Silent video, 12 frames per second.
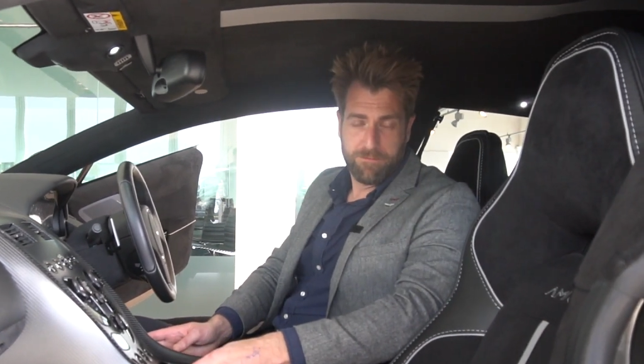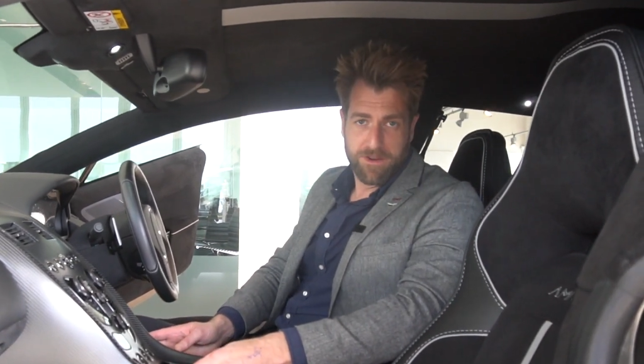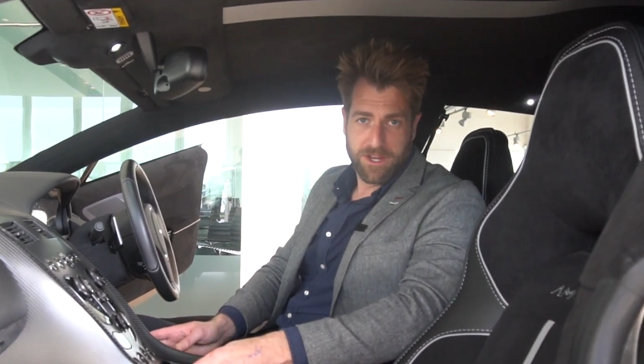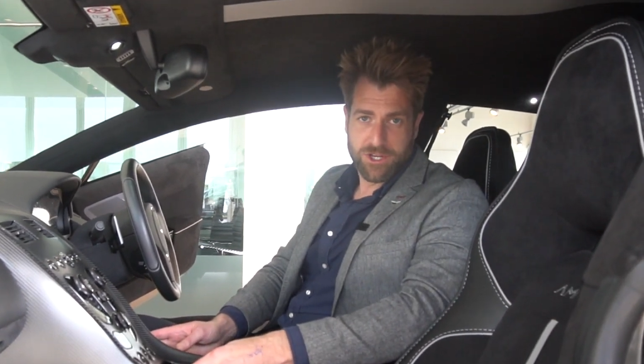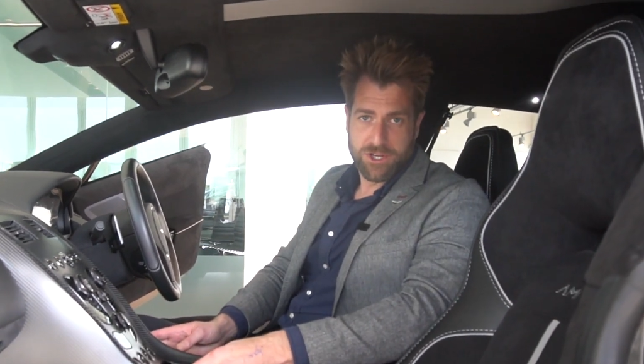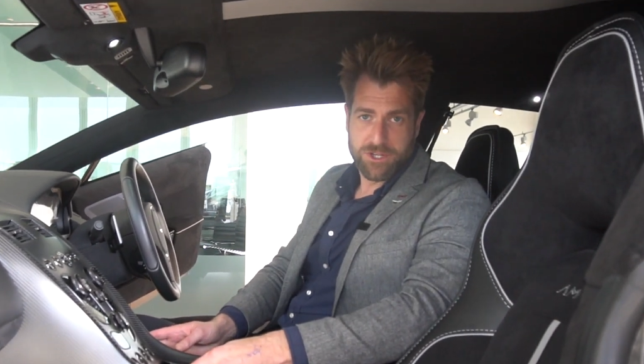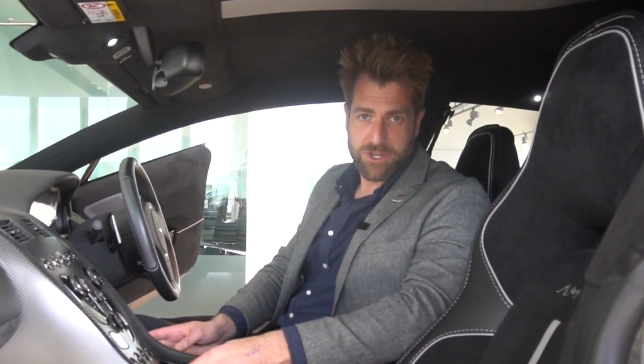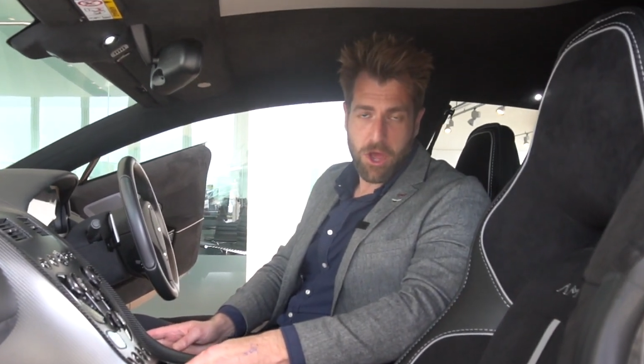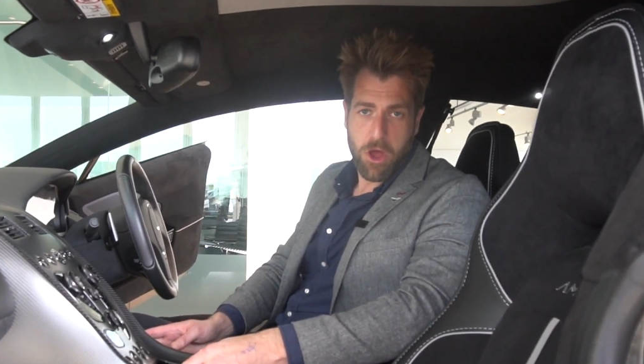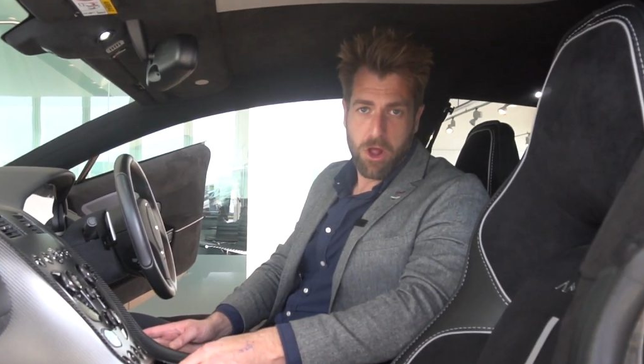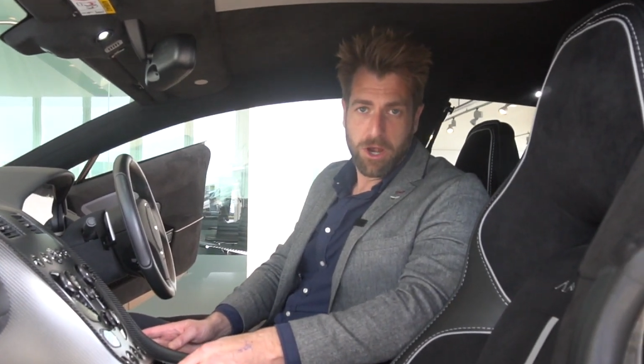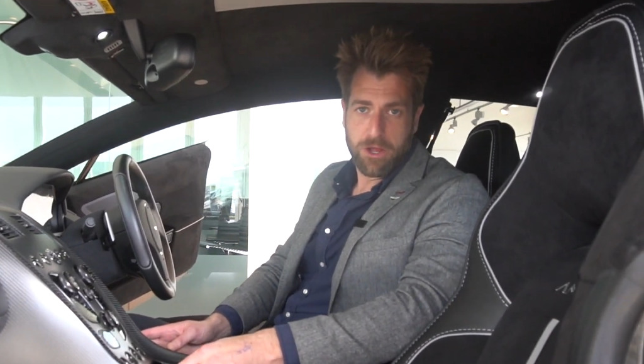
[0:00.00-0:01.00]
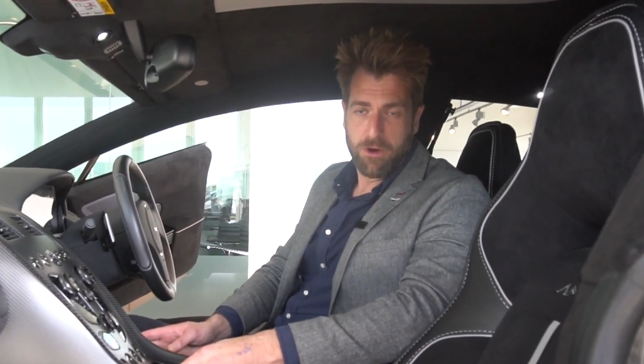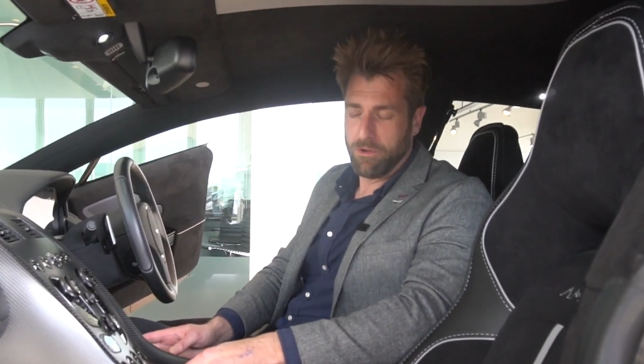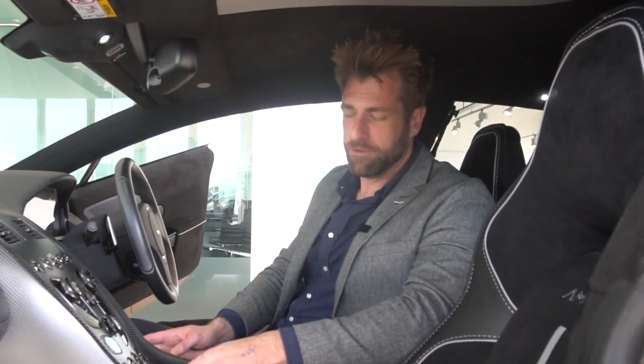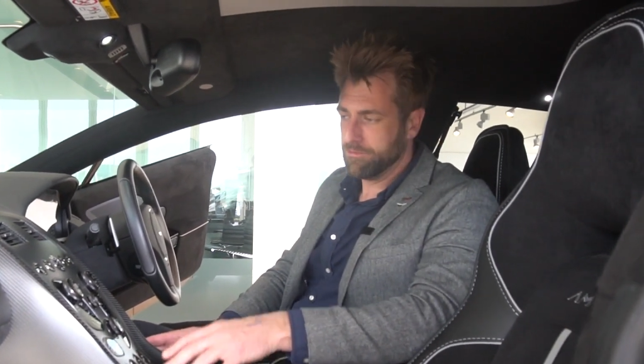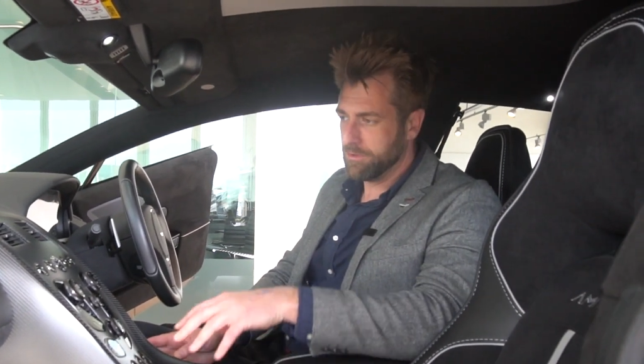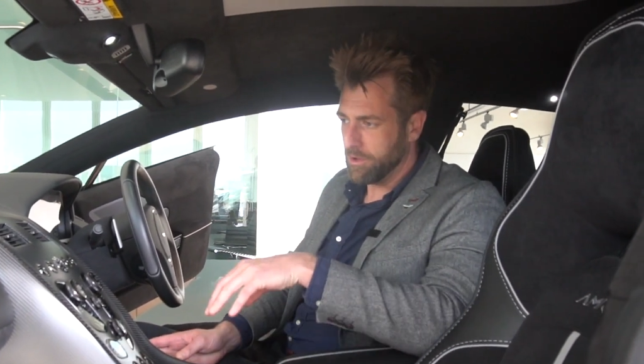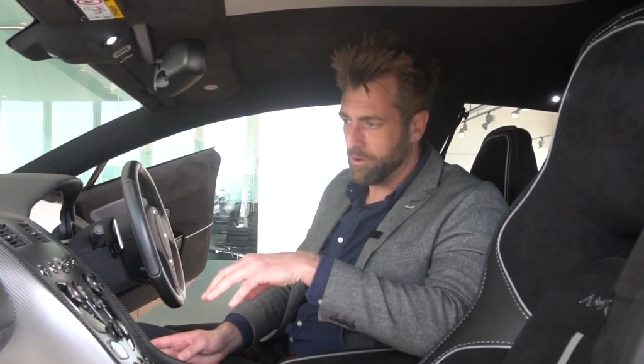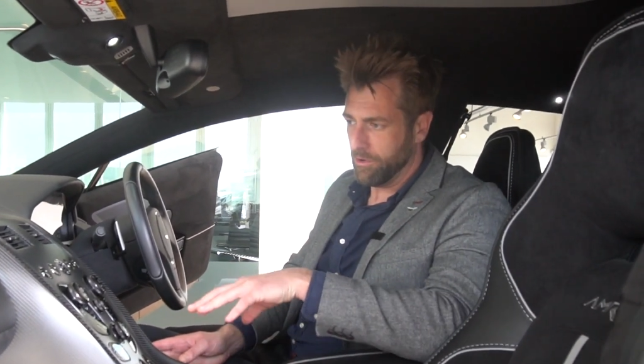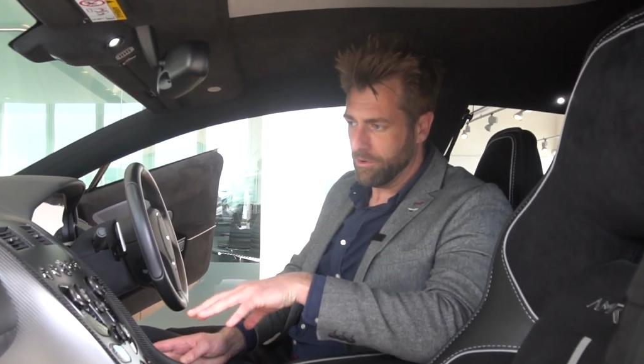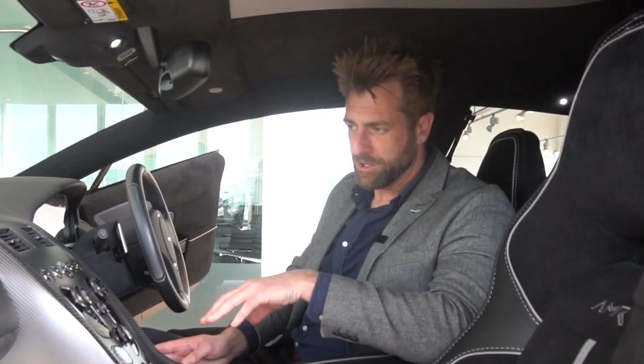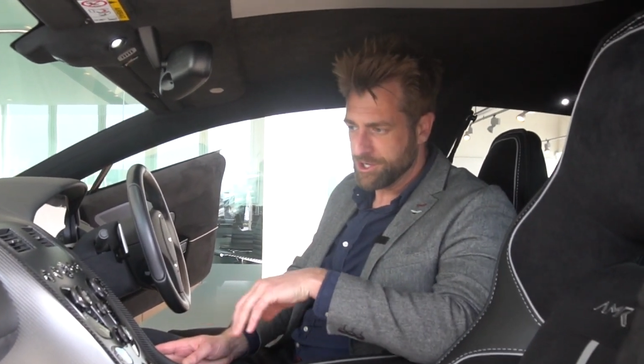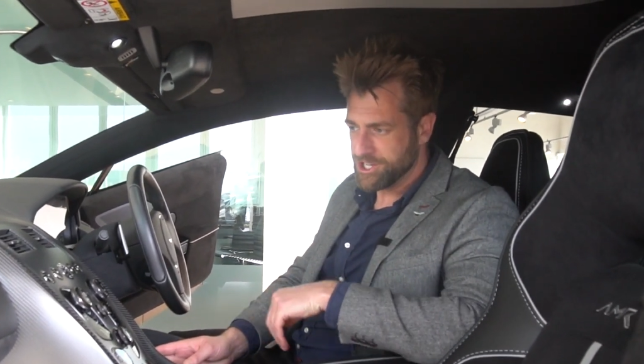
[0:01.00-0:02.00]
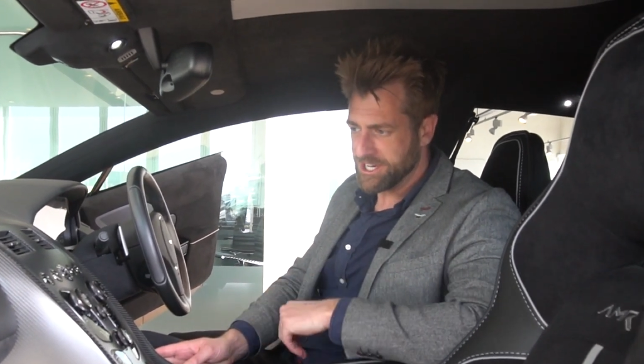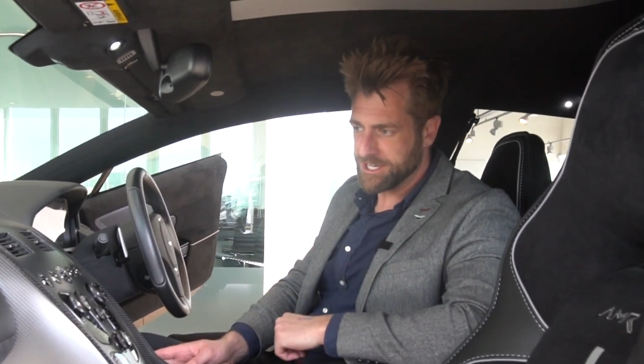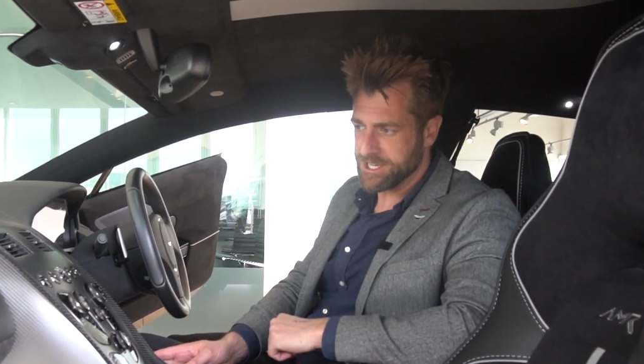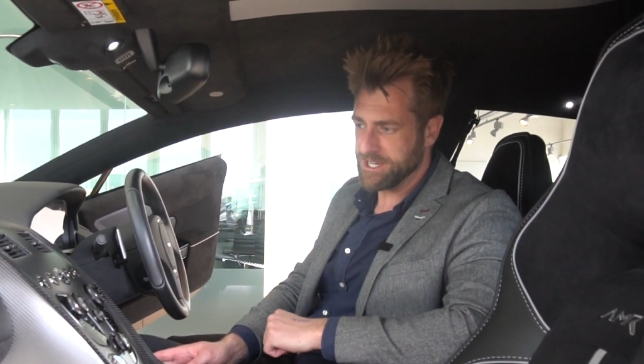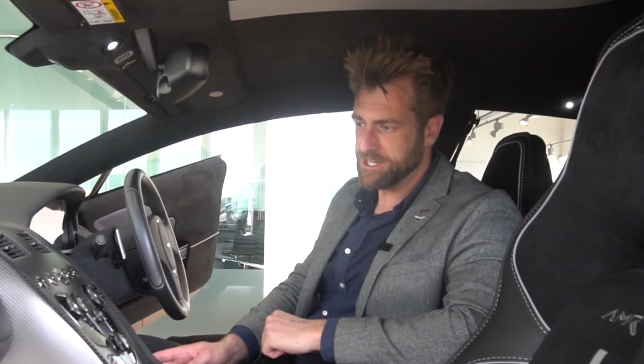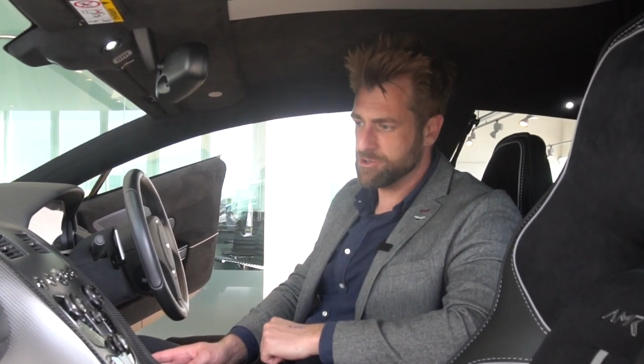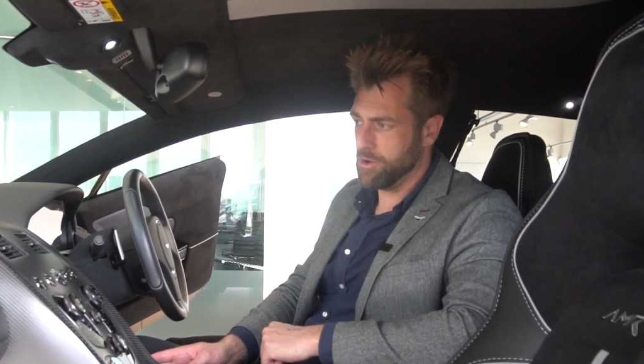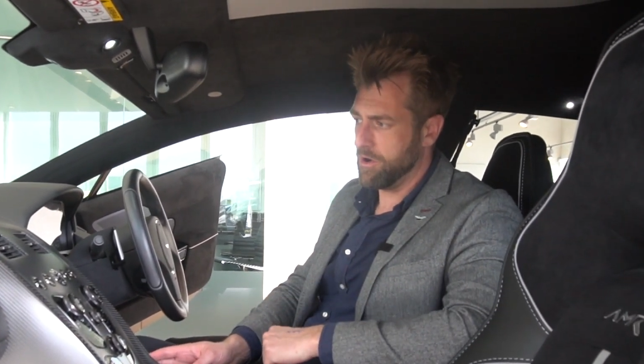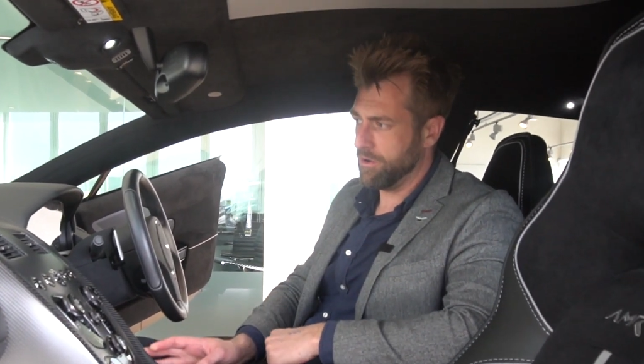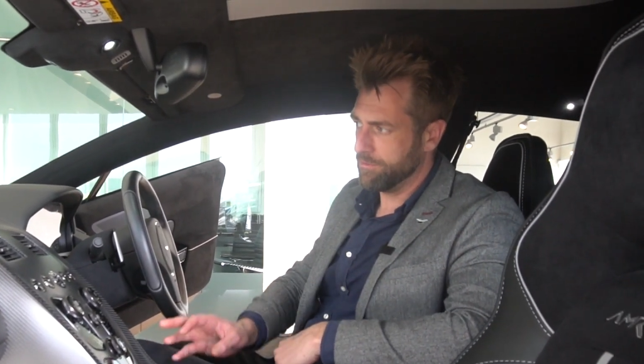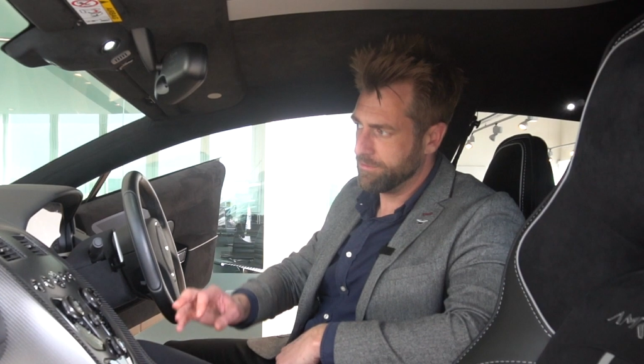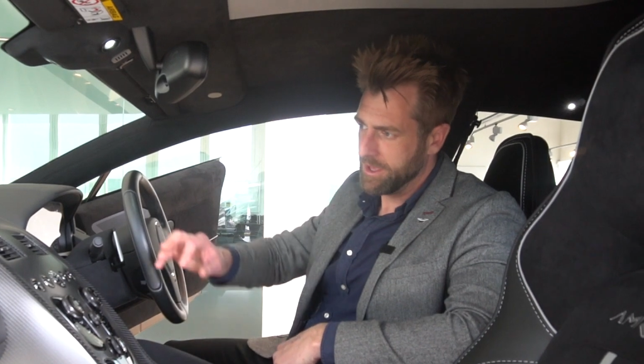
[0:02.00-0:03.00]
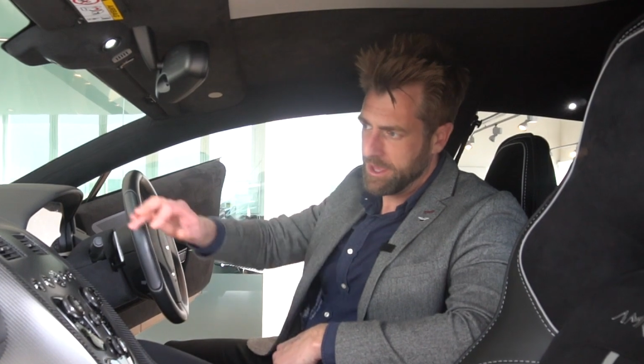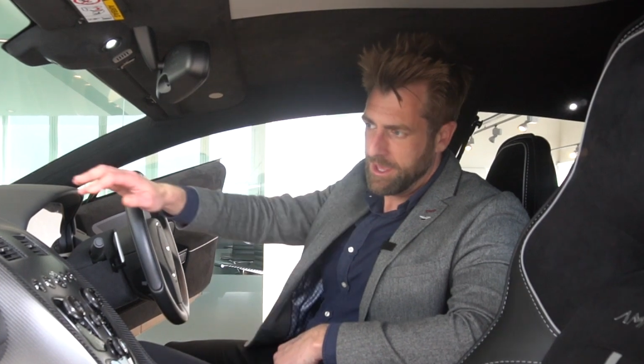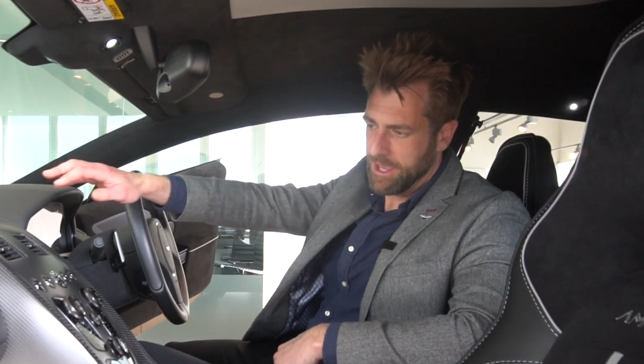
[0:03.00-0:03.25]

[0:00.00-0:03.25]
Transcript: featured early on on GT12